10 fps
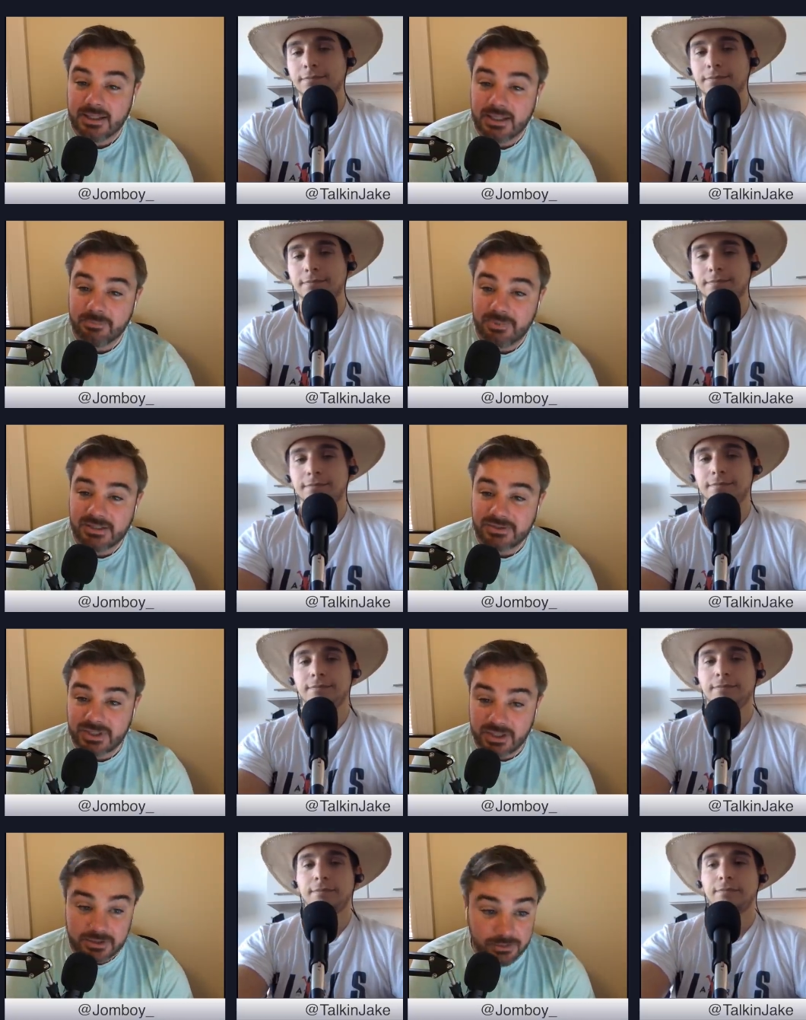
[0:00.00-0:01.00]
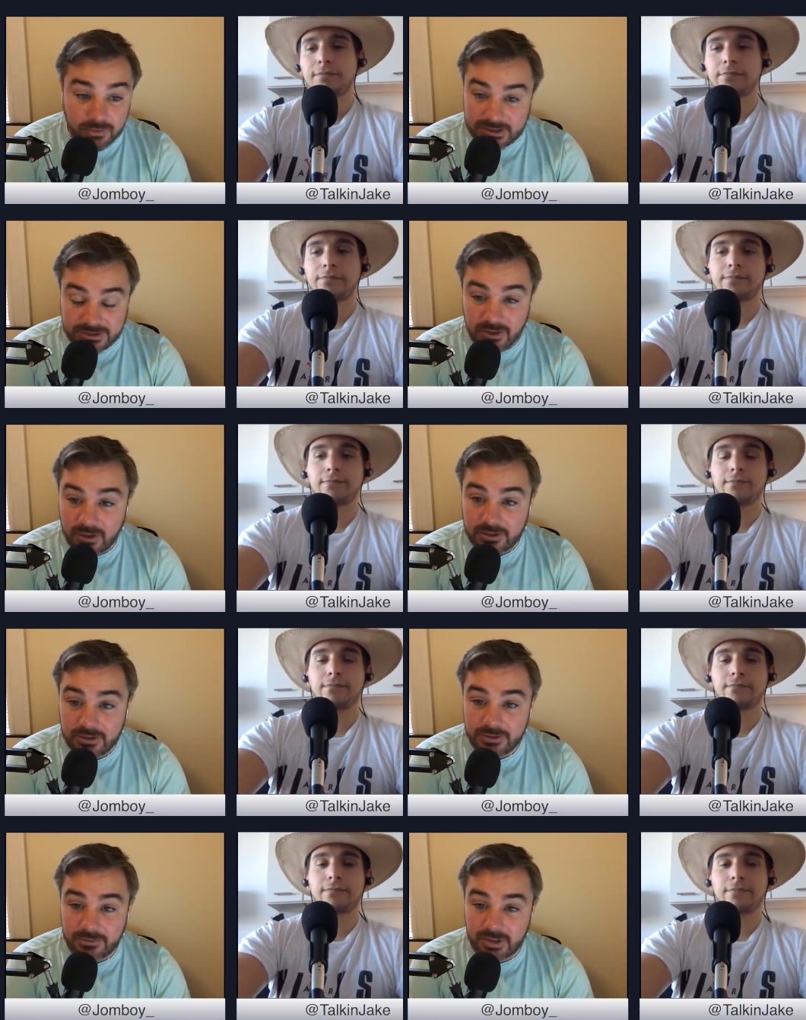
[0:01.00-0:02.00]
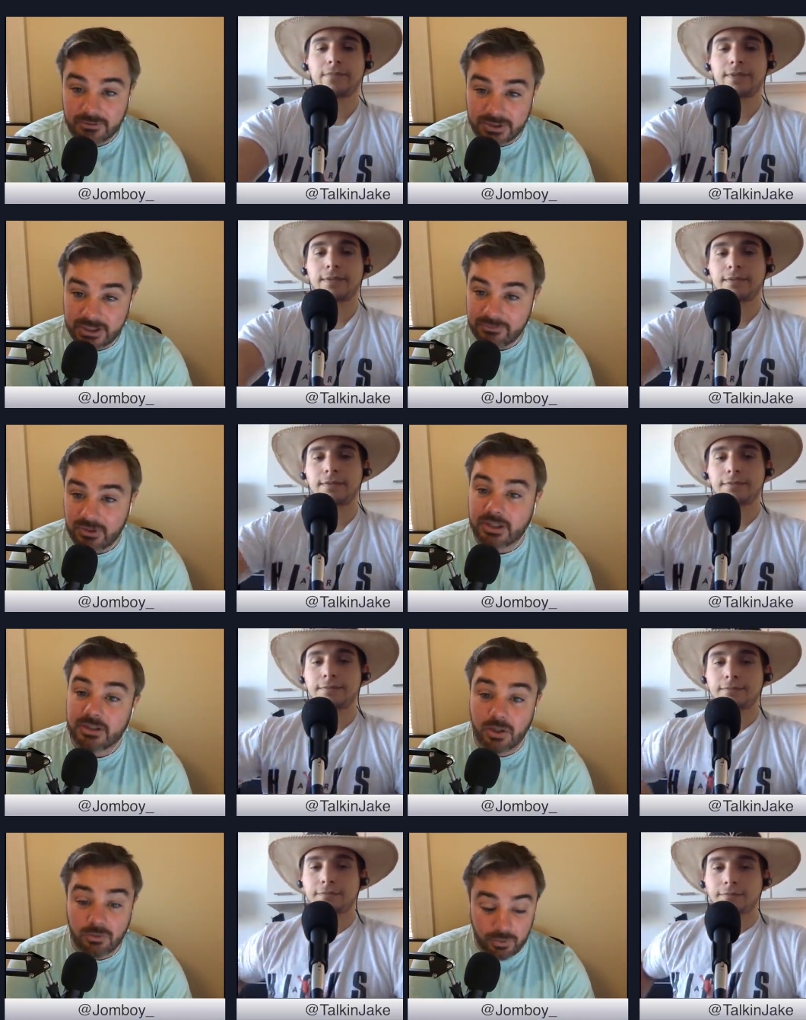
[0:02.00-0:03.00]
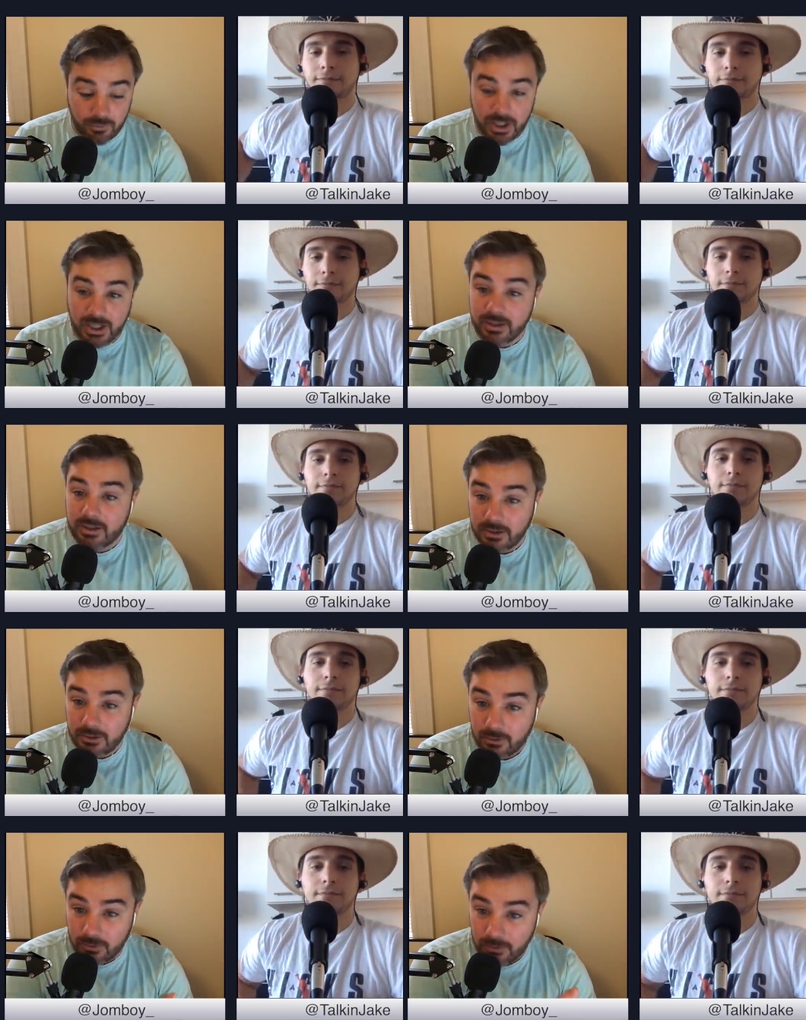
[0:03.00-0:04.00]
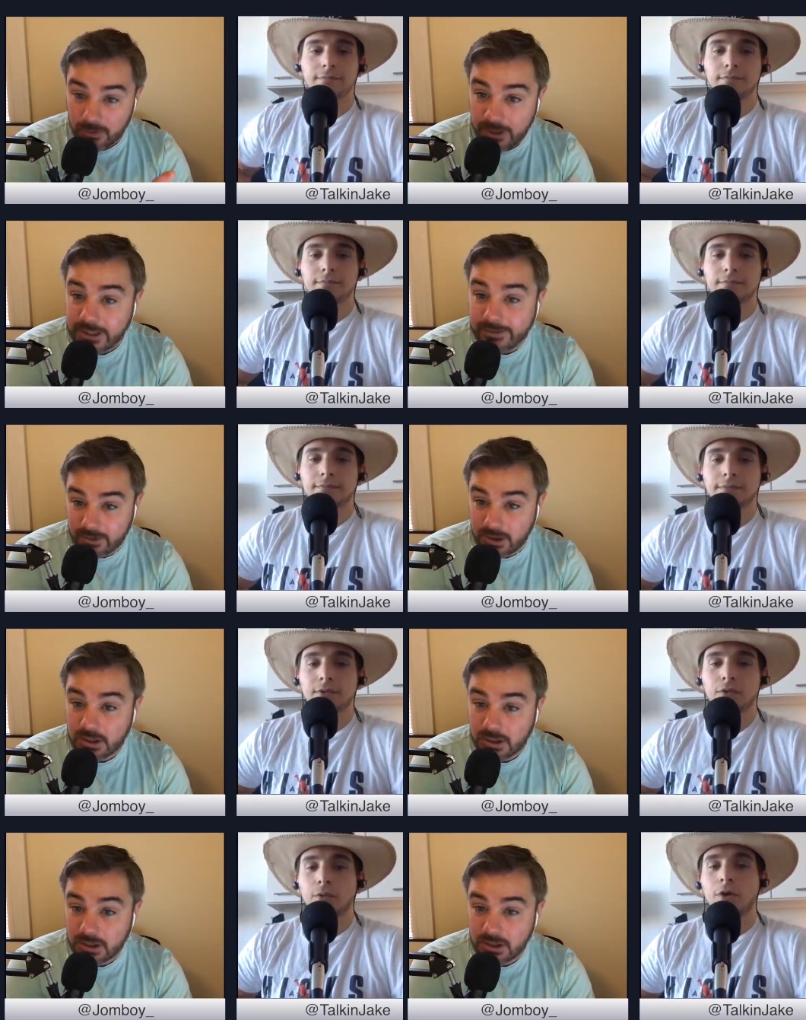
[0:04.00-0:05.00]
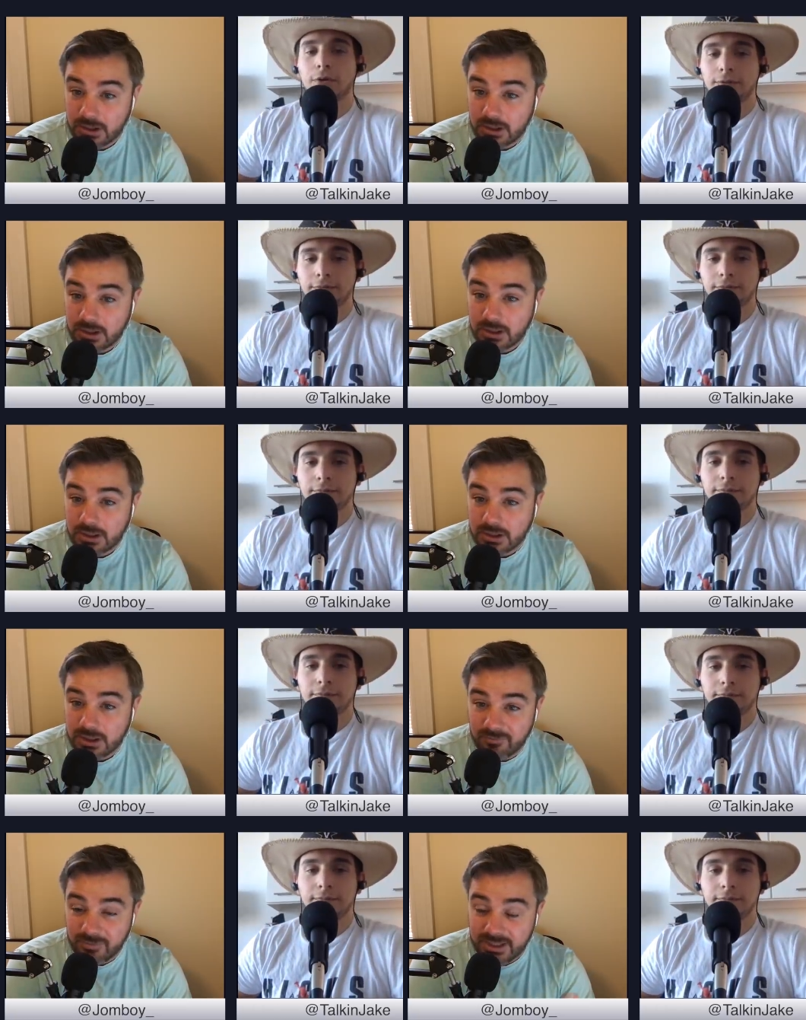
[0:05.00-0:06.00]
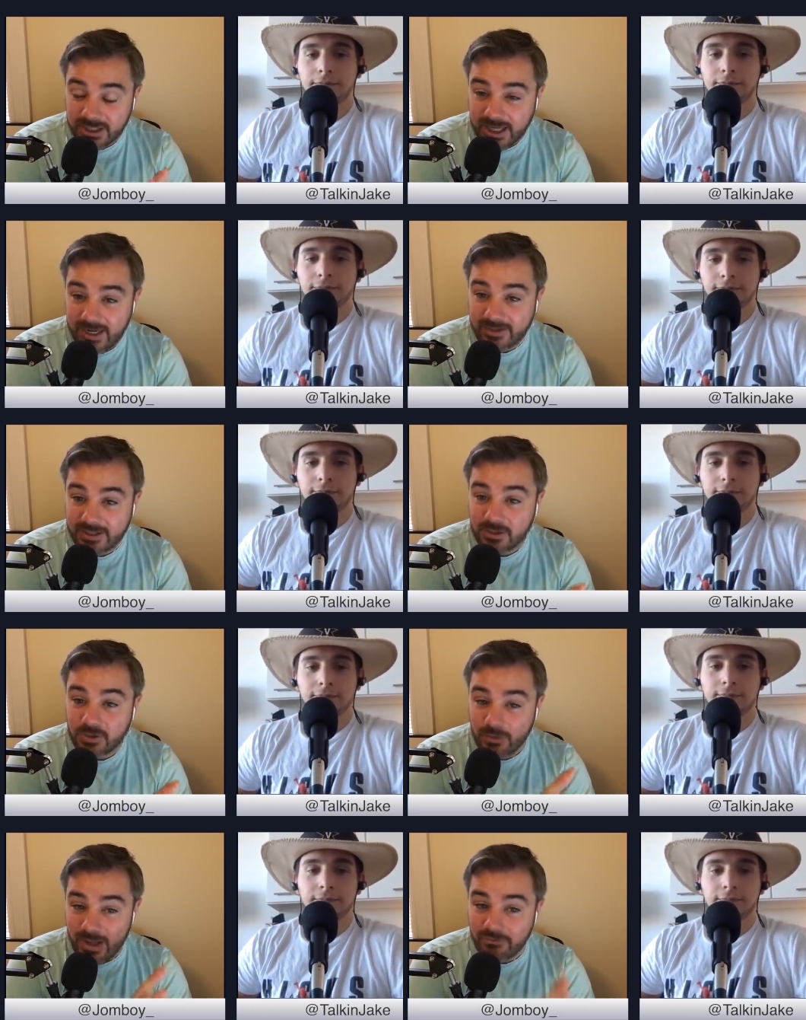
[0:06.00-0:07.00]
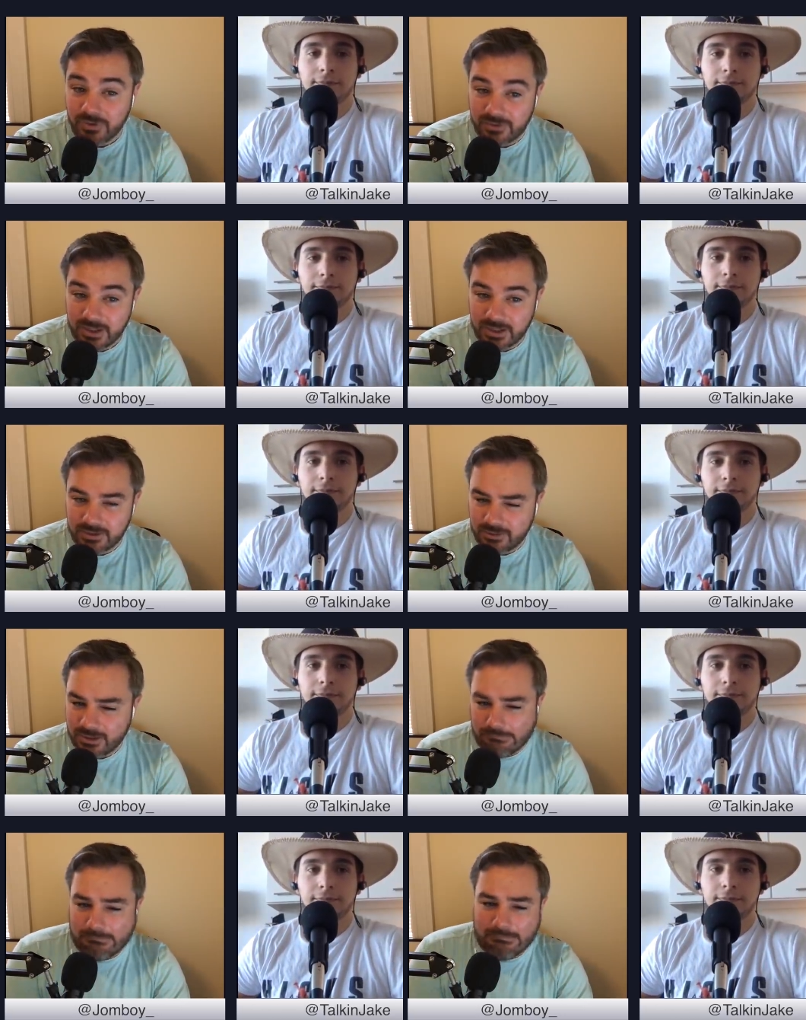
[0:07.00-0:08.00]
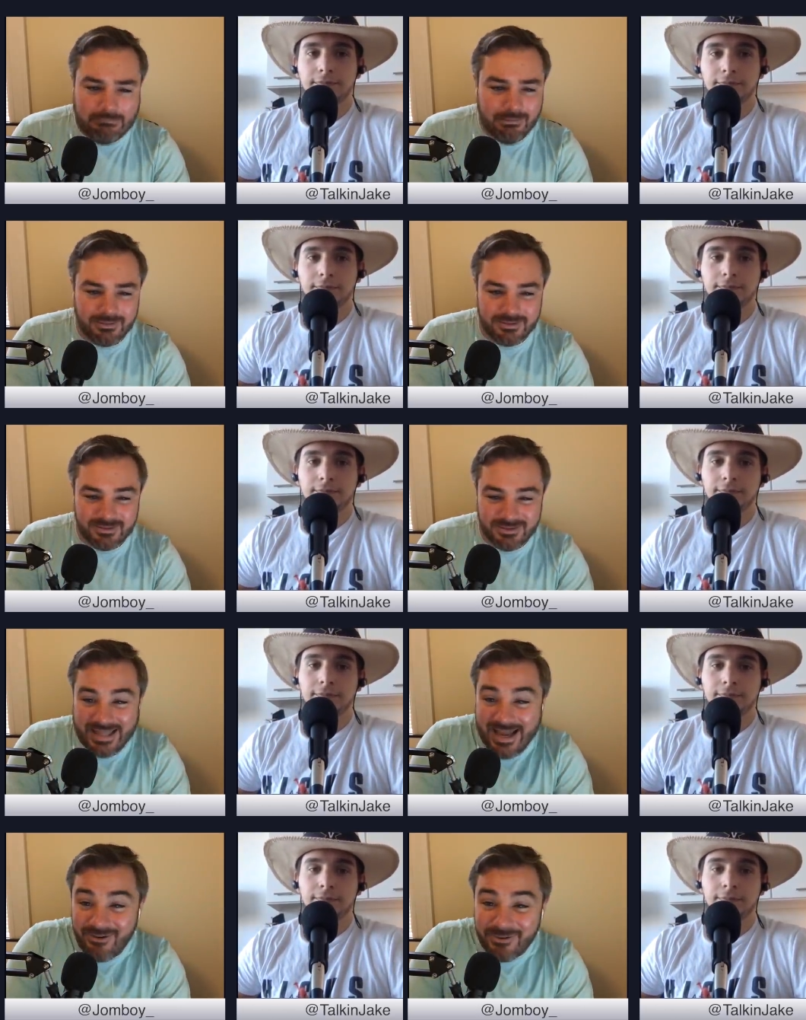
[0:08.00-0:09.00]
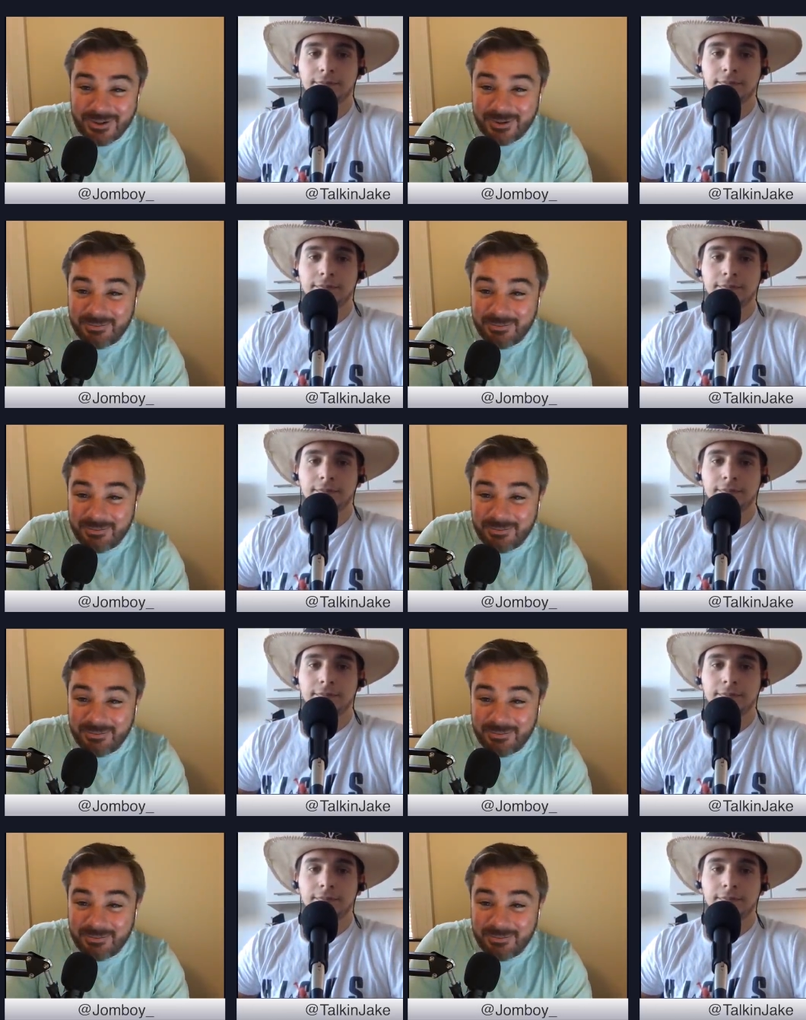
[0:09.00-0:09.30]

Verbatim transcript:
Speaker 1: and Padres saying, "Do you want a starter? Do you want a reliever?" Like, no, we want neither. Thrower. Give me a guy that can do everything. And they're like, "Well, Lauer,